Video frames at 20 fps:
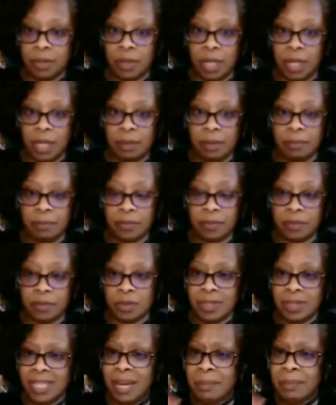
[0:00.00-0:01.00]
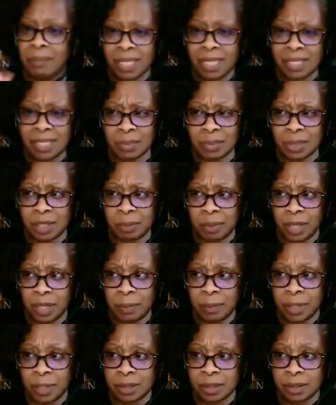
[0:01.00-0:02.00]
Okay? So it's not mixing with the
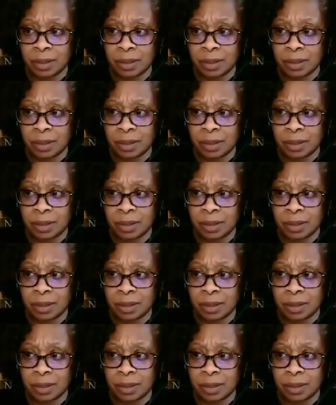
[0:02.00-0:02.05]
pigment,